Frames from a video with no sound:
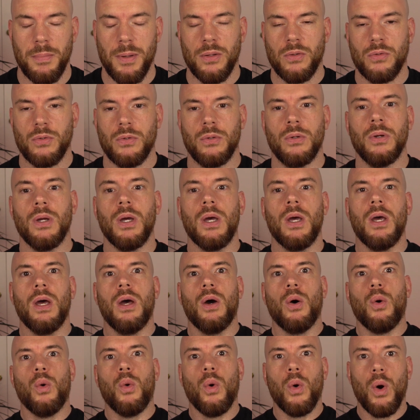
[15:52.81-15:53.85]
but through
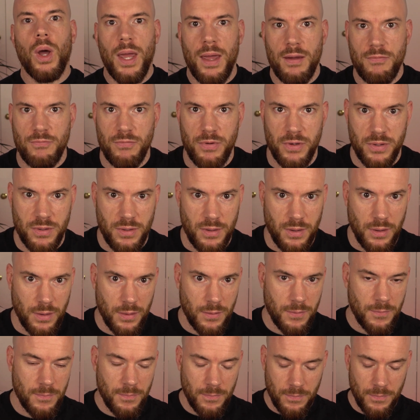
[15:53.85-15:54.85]
everything.